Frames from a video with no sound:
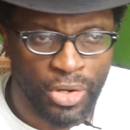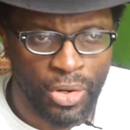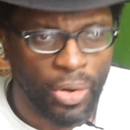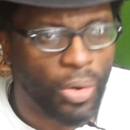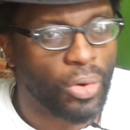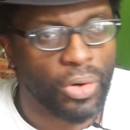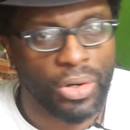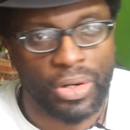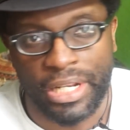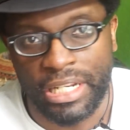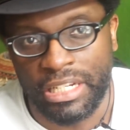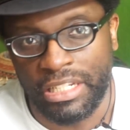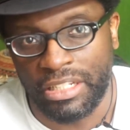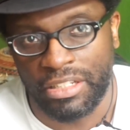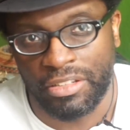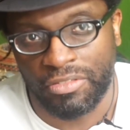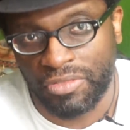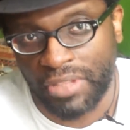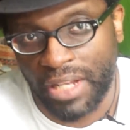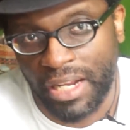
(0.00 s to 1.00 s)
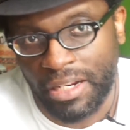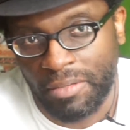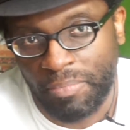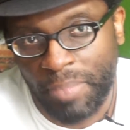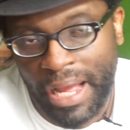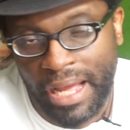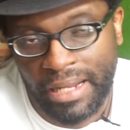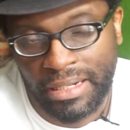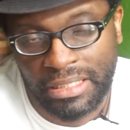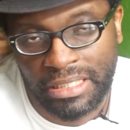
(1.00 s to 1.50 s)
or any of
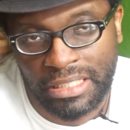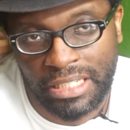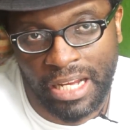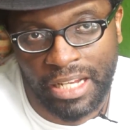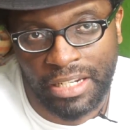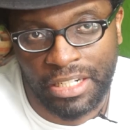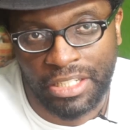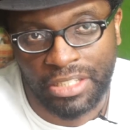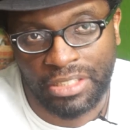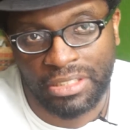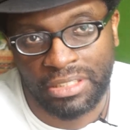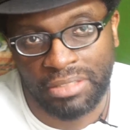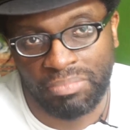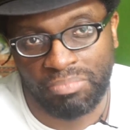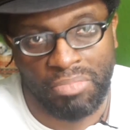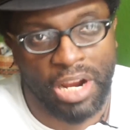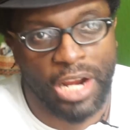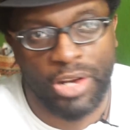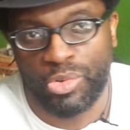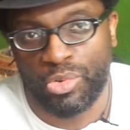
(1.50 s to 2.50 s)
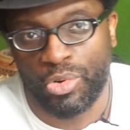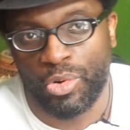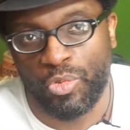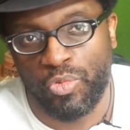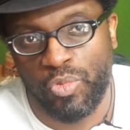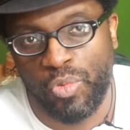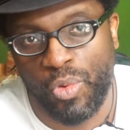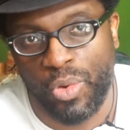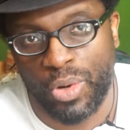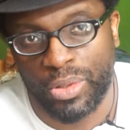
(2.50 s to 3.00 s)
Panasonic's Micro
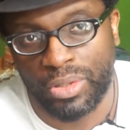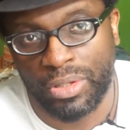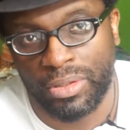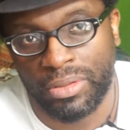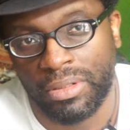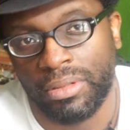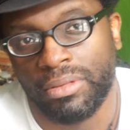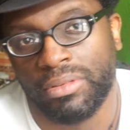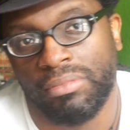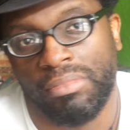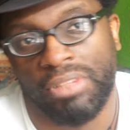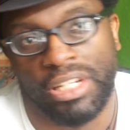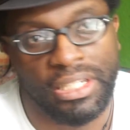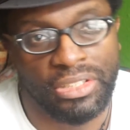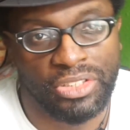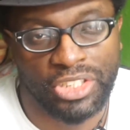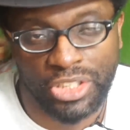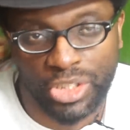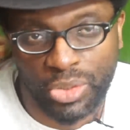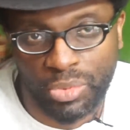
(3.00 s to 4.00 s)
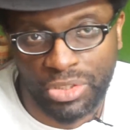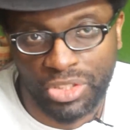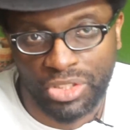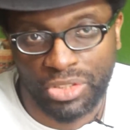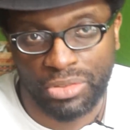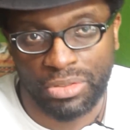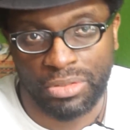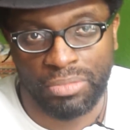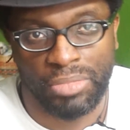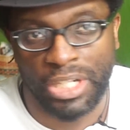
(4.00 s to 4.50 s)
Four Third lenses, which
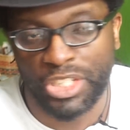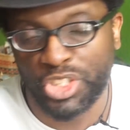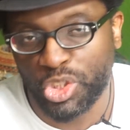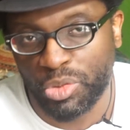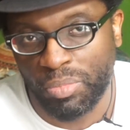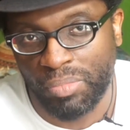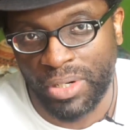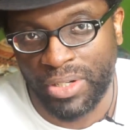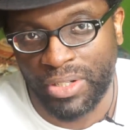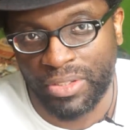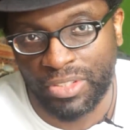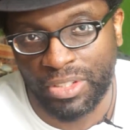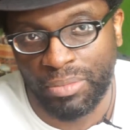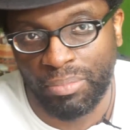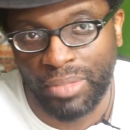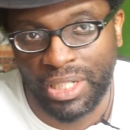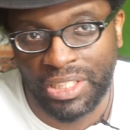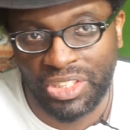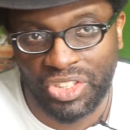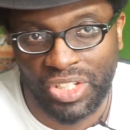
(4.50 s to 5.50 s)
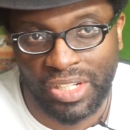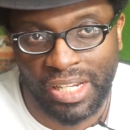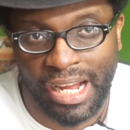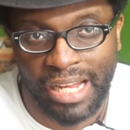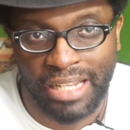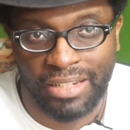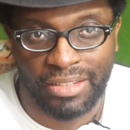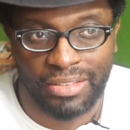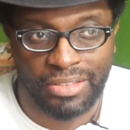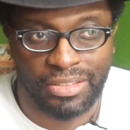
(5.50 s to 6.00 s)
are much smaller and much
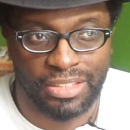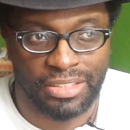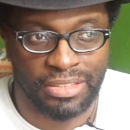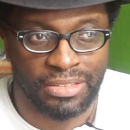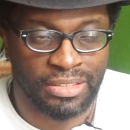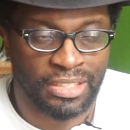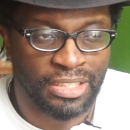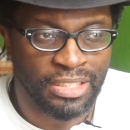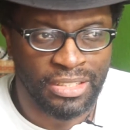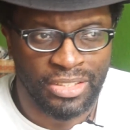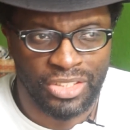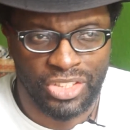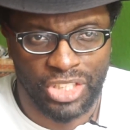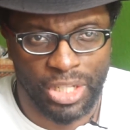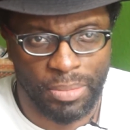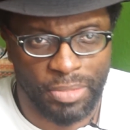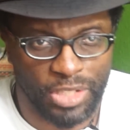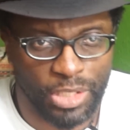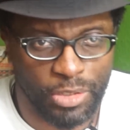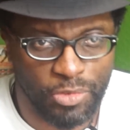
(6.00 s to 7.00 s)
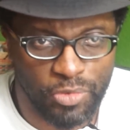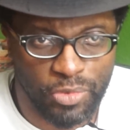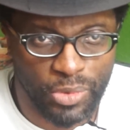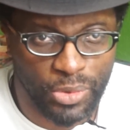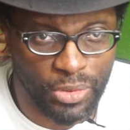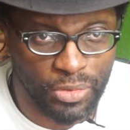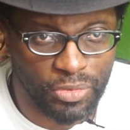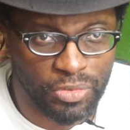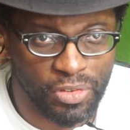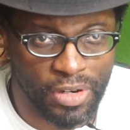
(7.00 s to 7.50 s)
lighter than some of the
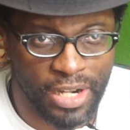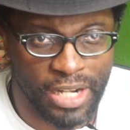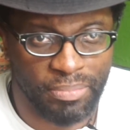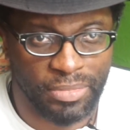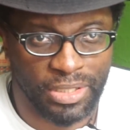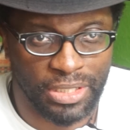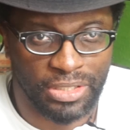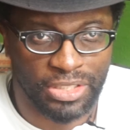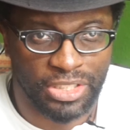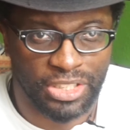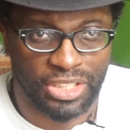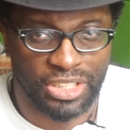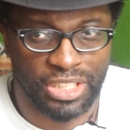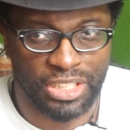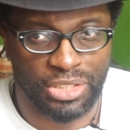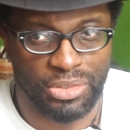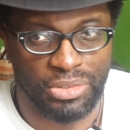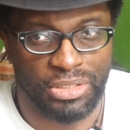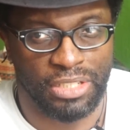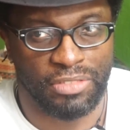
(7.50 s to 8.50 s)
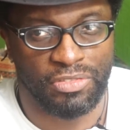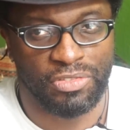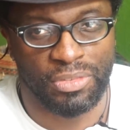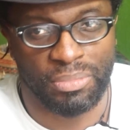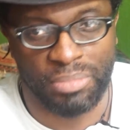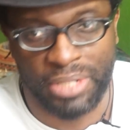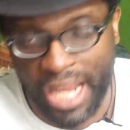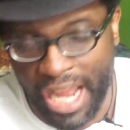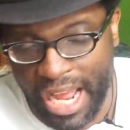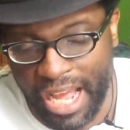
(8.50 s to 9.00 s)
full frame lenses that you get from
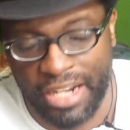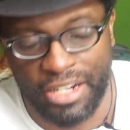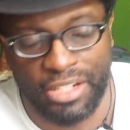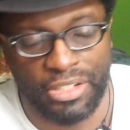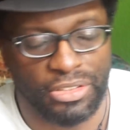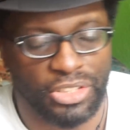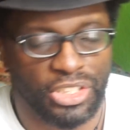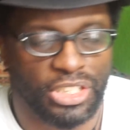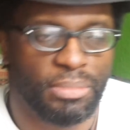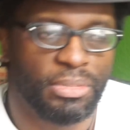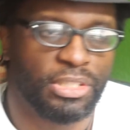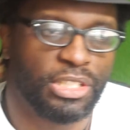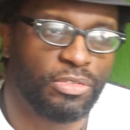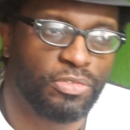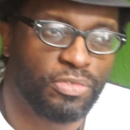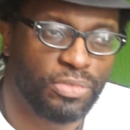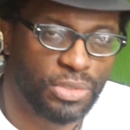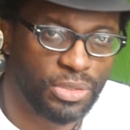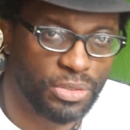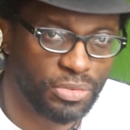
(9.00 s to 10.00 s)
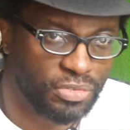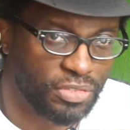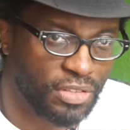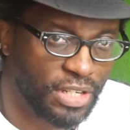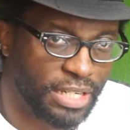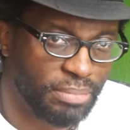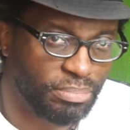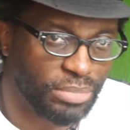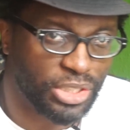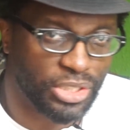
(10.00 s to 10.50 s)
Canon or some of the full
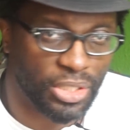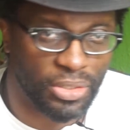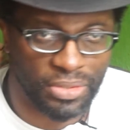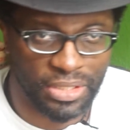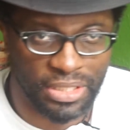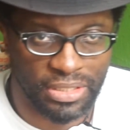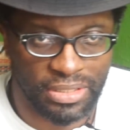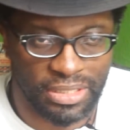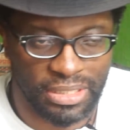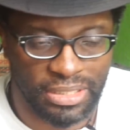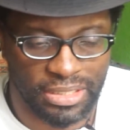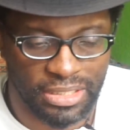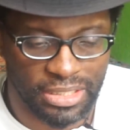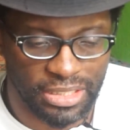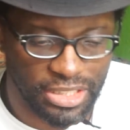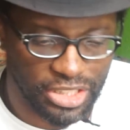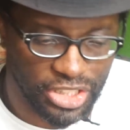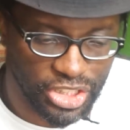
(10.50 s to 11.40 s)
frame Sony lenses.